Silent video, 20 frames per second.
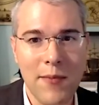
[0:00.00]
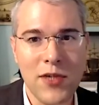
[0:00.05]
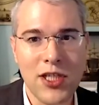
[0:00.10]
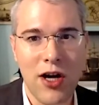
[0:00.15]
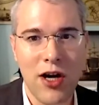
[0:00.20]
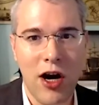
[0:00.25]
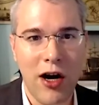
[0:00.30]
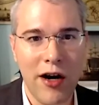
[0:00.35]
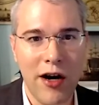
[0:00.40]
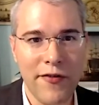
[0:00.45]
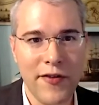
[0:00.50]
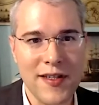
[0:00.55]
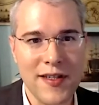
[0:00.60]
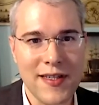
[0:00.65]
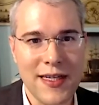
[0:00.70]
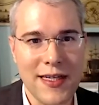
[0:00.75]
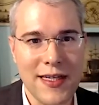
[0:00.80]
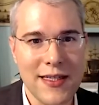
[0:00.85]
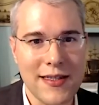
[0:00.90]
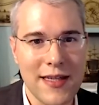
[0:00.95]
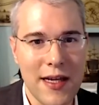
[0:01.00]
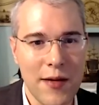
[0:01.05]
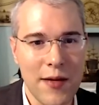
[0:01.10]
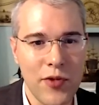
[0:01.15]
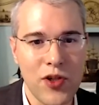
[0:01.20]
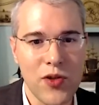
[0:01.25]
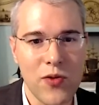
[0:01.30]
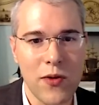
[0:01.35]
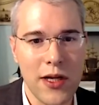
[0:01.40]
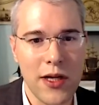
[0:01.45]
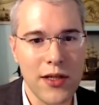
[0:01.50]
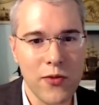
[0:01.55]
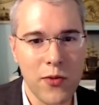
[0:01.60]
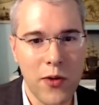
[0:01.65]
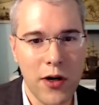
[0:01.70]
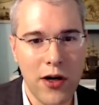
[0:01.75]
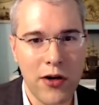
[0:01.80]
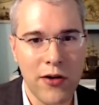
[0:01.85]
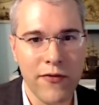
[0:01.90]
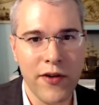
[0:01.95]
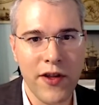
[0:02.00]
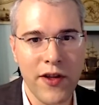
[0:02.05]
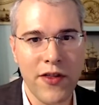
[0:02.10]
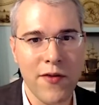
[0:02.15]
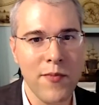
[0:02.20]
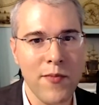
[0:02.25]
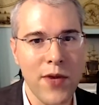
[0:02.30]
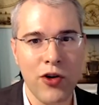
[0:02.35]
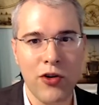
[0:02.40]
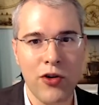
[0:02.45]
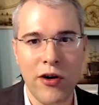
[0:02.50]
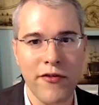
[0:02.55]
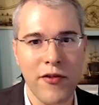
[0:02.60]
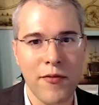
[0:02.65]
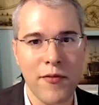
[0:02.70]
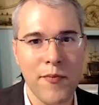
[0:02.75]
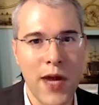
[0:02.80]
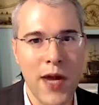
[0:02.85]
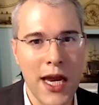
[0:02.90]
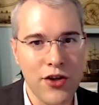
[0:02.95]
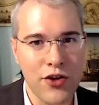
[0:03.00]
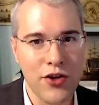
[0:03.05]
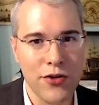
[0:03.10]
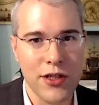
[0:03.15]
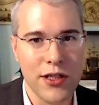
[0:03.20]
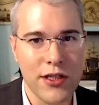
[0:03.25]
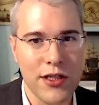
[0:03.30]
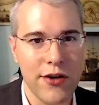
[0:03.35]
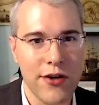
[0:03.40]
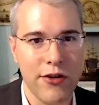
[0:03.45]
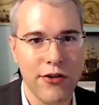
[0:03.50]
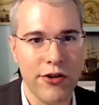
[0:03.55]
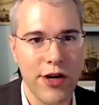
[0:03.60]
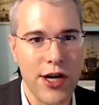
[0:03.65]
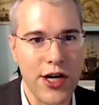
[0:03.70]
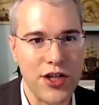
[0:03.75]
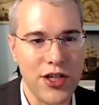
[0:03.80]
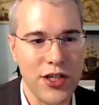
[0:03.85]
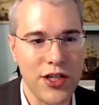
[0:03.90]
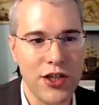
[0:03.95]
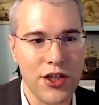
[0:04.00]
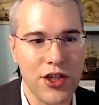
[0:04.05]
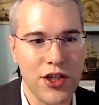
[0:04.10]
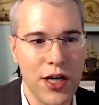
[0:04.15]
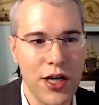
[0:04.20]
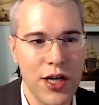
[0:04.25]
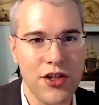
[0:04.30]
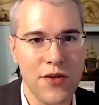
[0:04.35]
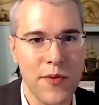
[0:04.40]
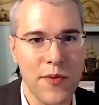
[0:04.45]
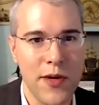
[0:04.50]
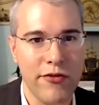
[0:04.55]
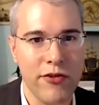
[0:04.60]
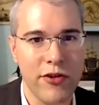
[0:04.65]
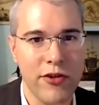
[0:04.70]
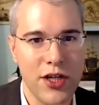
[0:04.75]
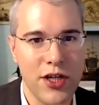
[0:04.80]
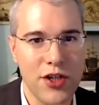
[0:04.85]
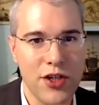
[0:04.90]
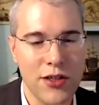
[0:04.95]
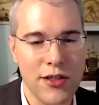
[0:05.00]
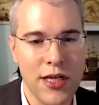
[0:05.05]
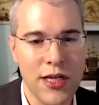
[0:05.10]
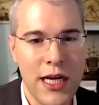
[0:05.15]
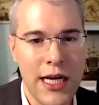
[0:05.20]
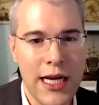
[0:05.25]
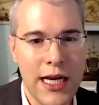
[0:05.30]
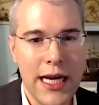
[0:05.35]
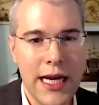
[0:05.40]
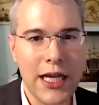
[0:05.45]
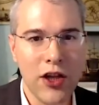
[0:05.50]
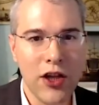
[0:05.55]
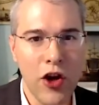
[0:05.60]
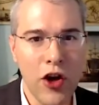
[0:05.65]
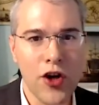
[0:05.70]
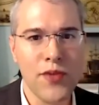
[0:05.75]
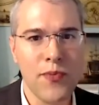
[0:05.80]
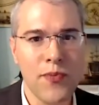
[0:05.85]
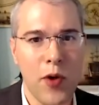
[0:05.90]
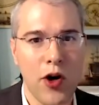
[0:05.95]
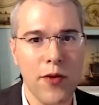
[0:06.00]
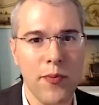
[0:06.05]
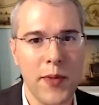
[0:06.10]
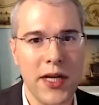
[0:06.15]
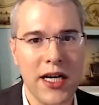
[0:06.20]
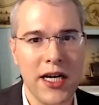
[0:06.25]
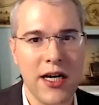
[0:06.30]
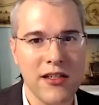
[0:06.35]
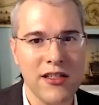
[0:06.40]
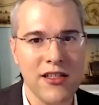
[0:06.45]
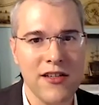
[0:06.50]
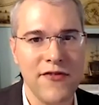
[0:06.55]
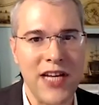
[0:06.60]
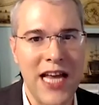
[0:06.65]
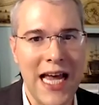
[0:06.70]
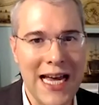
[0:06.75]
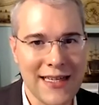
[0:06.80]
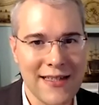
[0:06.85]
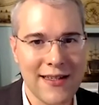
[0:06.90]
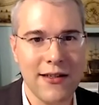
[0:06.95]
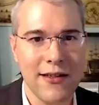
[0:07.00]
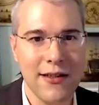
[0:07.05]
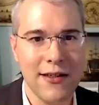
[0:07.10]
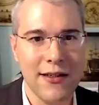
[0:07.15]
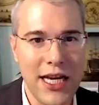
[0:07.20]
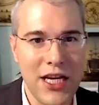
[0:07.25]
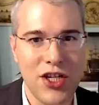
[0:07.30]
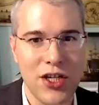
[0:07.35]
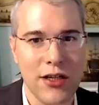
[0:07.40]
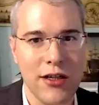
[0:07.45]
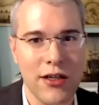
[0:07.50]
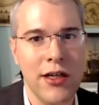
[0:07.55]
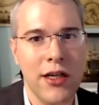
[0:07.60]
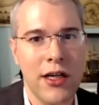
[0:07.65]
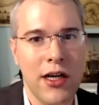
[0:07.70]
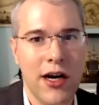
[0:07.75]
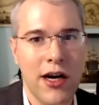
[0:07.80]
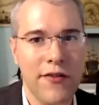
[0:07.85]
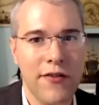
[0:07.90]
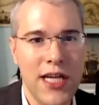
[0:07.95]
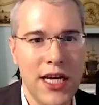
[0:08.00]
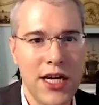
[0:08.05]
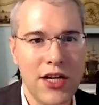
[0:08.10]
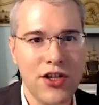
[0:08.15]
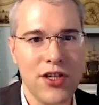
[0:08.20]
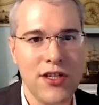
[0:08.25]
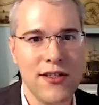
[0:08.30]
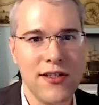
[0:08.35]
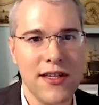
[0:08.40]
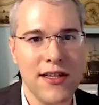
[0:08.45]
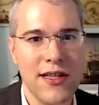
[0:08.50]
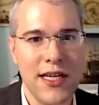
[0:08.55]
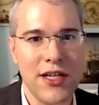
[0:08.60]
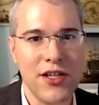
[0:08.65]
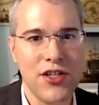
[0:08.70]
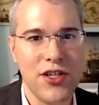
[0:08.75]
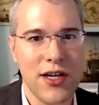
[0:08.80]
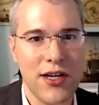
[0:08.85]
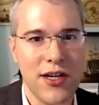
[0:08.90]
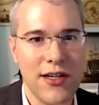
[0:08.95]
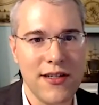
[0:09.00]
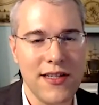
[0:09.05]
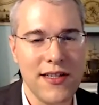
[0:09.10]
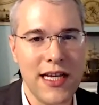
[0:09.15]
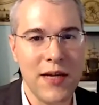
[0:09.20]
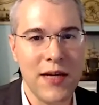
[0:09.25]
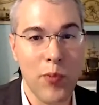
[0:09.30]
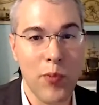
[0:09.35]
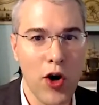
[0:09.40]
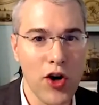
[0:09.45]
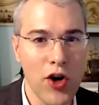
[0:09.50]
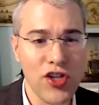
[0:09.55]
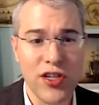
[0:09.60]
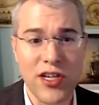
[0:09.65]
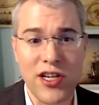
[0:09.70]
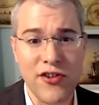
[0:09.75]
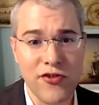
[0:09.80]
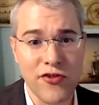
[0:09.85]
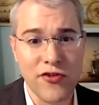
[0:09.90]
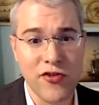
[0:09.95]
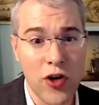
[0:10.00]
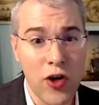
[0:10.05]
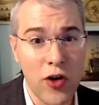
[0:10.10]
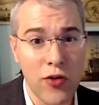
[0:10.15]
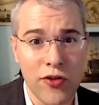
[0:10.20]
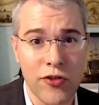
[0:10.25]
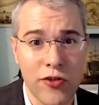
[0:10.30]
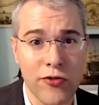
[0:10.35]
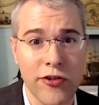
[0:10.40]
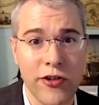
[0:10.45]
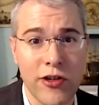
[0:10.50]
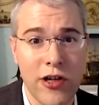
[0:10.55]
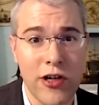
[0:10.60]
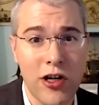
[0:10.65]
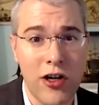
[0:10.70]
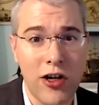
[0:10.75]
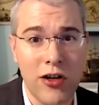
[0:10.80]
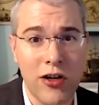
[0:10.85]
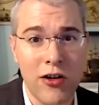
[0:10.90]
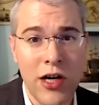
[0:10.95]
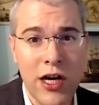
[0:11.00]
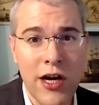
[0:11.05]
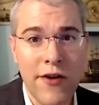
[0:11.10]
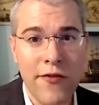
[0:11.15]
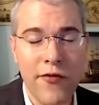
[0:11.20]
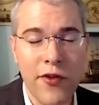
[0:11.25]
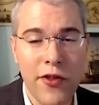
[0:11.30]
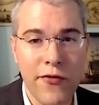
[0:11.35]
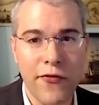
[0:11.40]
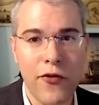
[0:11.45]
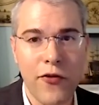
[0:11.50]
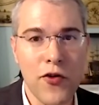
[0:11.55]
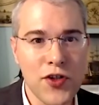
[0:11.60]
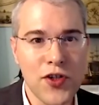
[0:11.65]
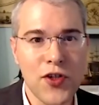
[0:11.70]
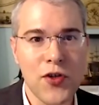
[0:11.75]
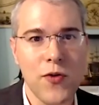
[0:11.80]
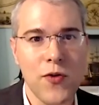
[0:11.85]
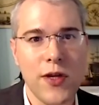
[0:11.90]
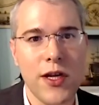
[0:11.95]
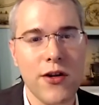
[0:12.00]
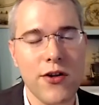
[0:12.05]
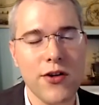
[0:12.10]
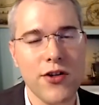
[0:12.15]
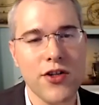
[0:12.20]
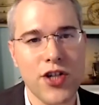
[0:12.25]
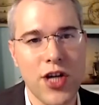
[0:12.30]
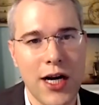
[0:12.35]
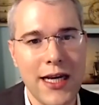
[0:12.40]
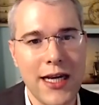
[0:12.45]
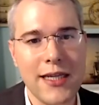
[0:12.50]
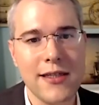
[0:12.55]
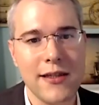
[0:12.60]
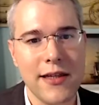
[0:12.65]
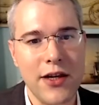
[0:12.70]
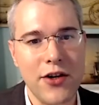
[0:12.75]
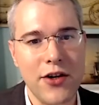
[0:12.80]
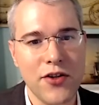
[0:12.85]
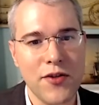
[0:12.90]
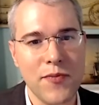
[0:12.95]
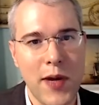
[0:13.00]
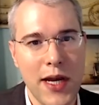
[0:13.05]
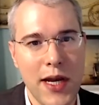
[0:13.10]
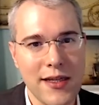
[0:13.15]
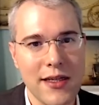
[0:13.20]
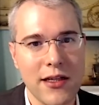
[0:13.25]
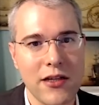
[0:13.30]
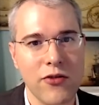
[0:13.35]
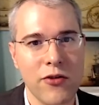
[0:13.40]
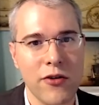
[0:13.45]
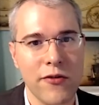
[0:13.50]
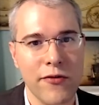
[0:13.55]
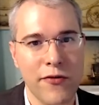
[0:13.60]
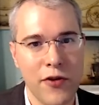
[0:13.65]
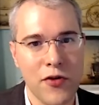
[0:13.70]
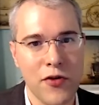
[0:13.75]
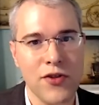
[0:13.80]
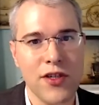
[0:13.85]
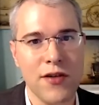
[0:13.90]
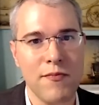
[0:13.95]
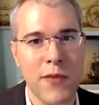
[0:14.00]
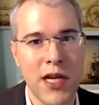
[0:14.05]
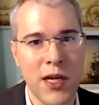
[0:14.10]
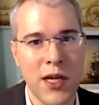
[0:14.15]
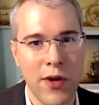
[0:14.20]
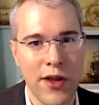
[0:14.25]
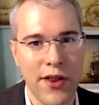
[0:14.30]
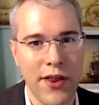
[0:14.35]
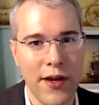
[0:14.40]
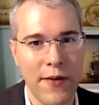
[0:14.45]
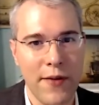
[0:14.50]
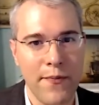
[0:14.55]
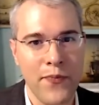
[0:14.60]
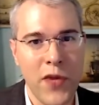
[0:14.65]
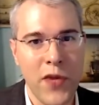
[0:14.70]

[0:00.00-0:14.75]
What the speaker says: into office in December 2012 in the middle of a major deterioration in China-Japan relations, in large part because of an escalation of tensions in the East China Sea. And partially as a result, you'll recall, for the first 2 years, Chinese leaders basically refused to meet with him